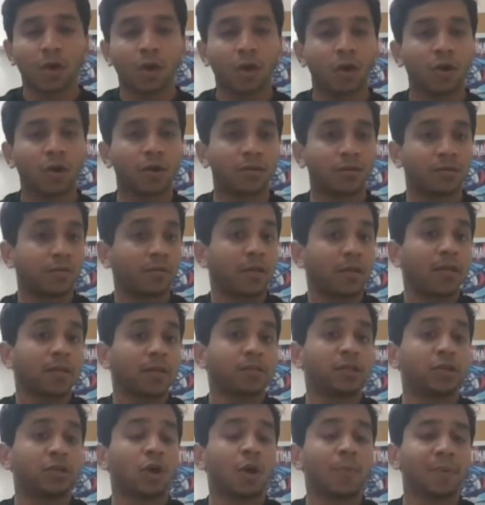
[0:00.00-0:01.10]
or
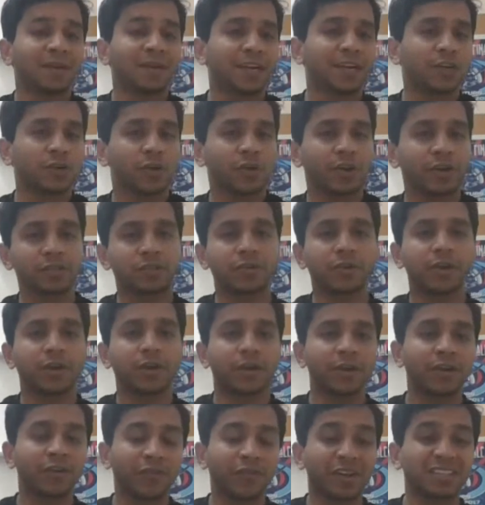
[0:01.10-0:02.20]
the topic that you're
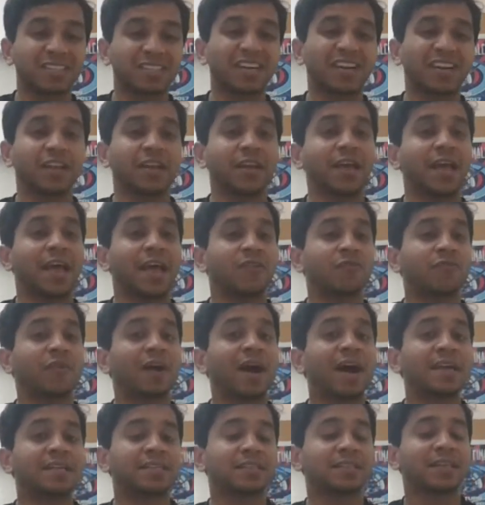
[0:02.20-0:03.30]
interested in and
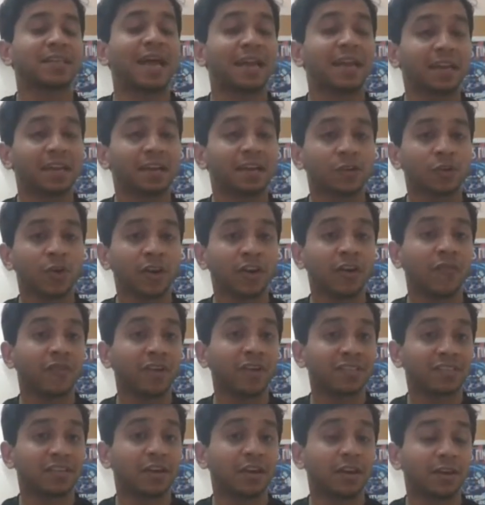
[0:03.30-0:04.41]
why is it that you're
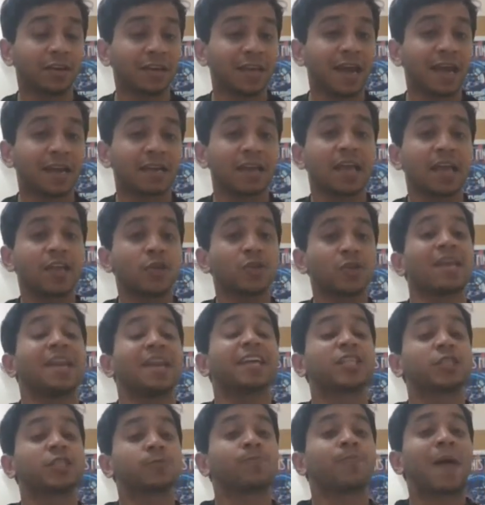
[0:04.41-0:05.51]
interested in that you can
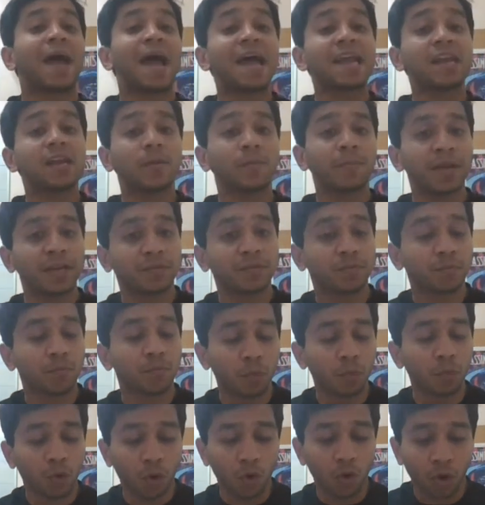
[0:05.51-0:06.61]
expand a bit
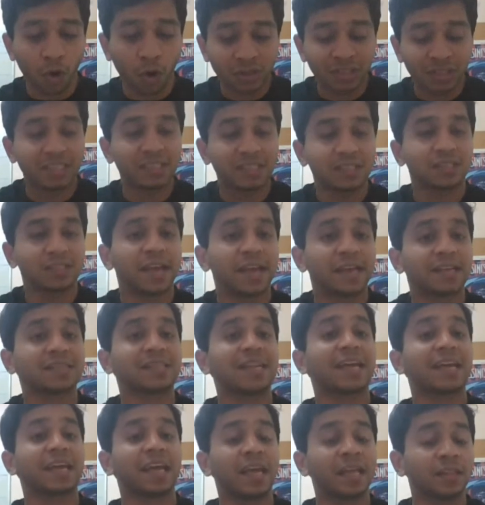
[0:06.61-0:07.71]
on these things
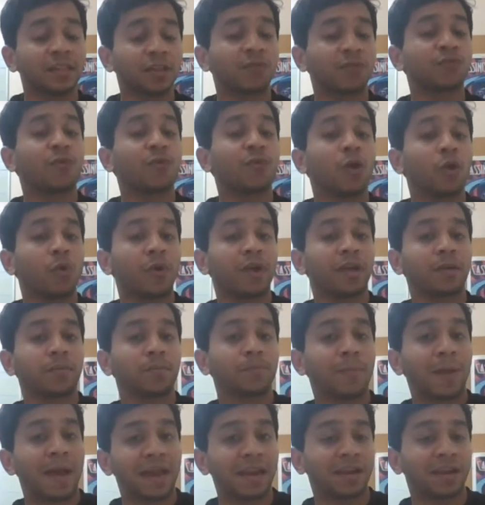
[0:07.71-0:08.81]
like in the
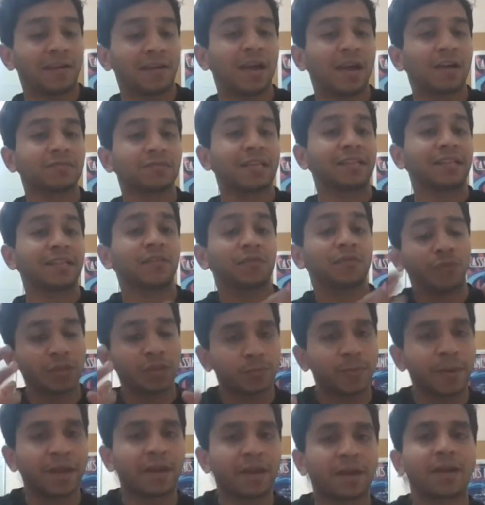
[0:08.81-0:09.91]
following paragraphs in the
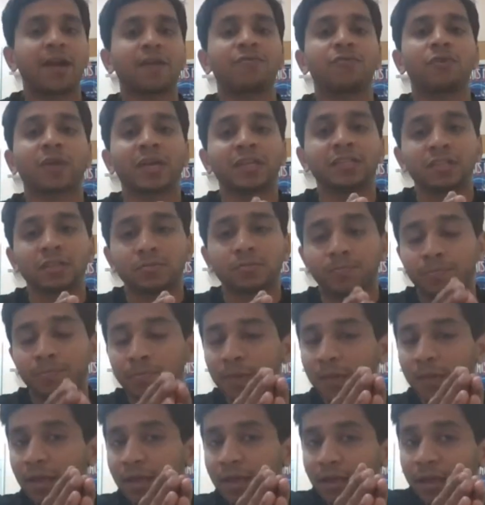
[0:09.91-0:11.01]
first paragraph you can just
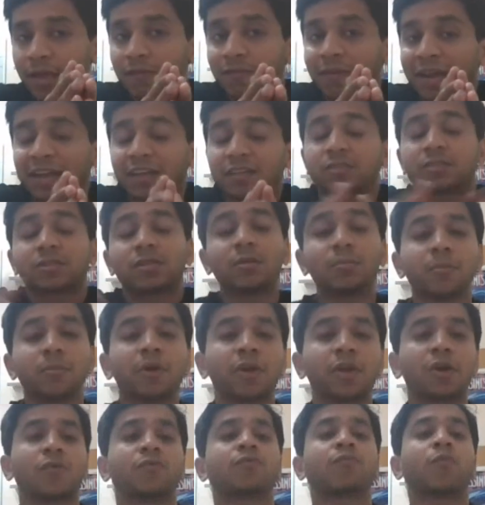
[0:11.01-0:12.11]
give like a
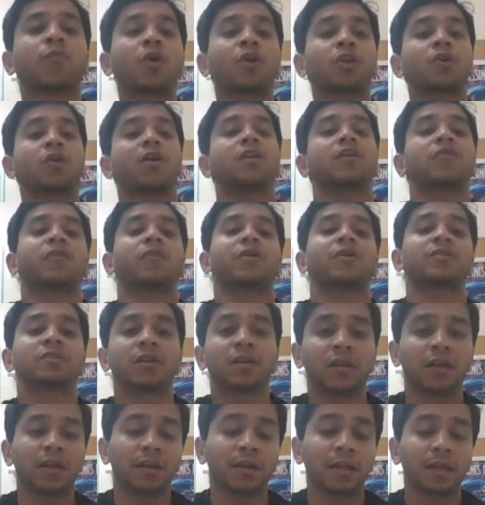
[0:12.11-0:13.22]
summary of what you're
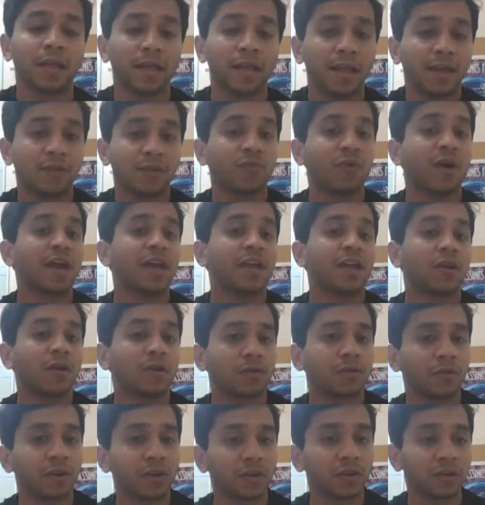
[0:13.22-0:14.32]
interested in and why
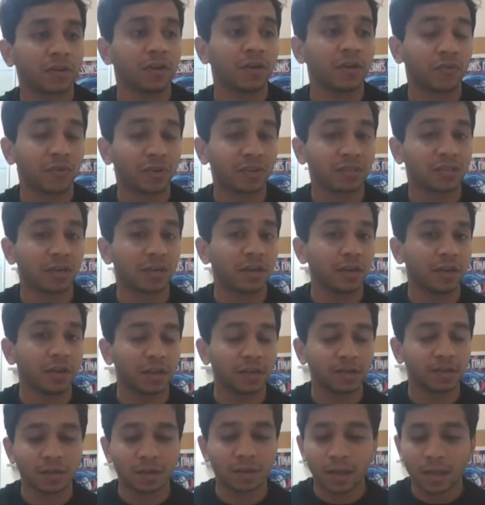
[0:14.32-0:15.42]
you're interested in
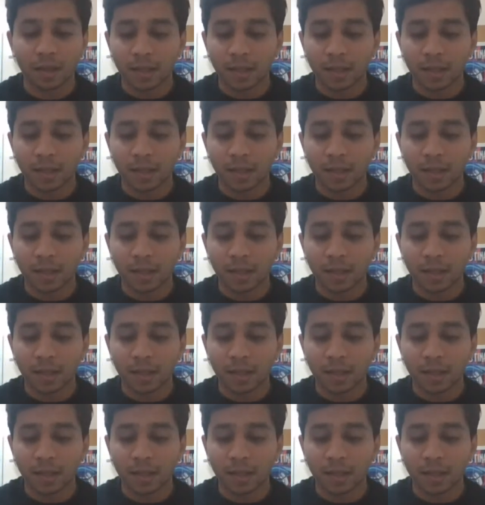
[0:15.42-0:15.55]
it